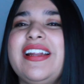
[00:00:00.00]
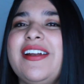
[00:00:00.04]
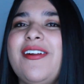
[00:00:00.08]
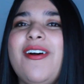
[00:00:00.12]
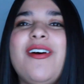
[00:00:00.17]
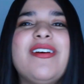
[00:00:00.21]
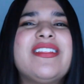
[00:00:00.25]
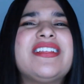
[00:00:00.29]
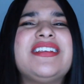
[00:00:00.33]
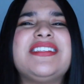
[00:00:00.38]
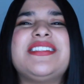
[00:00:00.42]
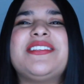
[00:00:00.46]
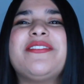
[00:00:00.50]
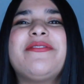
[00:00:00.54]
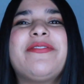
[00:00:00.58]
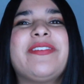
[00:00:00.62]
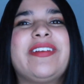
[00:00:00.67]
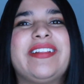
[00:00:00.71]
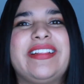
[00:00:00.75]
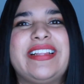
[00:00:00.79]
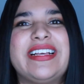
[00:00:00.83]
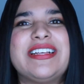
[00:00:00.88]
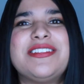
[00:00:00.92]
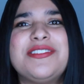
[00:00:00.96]
and all these
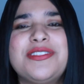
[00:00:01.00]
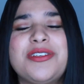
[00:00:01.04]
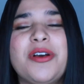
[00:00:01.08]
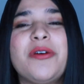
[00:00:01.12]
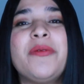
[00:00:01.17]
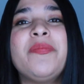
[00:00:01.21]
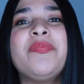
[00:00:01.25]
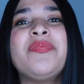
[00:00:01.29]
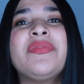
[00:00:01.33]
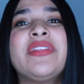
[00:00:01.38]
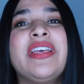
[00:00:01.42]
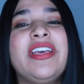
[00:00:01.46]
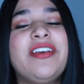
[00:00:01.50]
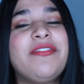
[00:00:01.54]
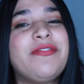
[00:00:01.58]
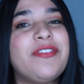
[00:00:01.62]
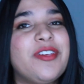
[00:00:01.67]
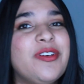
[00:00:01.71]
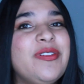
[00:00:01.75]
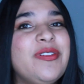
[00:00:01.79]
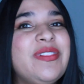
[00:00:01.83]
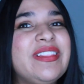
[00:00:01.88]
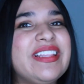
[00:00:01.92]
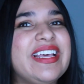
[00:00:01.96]
different things. So if
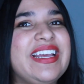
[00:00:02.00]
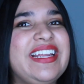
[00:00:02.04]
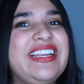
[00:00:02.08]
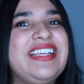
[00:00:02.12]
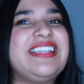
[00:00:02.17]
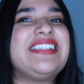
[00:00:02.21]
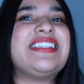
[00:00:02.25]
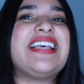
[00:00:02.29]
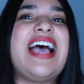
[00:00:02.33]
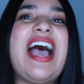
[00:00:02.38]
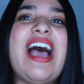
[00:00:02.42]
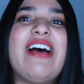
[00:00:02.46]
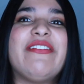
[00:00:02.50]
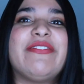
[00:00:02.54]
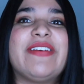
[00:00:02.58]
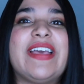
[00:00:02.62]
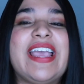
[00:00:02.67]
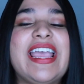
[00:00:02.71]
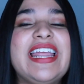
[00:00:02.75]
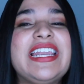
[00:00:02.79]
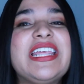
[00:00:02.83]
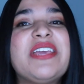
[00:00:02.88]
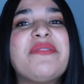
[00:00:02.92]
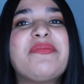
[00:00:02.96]
you ladies have
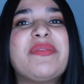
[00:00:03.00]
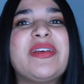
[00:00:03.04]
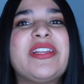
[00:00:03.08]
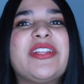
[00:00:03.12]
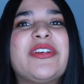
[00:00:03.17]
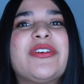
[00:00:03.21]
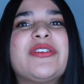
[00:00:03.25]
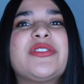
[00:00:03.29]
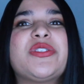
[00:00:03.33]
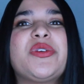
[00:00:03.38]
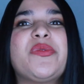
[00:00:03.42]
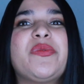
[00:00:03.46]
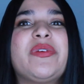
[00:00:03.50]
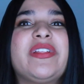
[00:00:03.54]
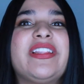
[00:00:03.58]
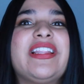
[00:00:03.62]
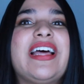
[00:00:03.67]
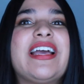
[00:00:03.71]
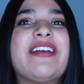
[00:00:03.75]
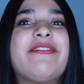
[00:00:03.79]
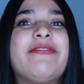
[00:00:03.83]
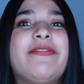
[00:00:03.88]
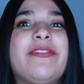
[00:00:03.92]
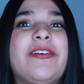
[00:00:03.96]
any videos you would
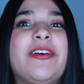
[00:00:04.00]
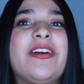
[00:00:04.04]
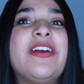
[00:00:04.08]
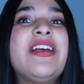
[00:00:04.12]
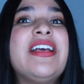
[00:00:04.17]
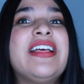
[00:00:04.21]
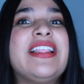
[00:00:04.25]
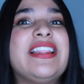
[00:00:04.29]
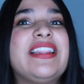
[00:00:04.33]
like for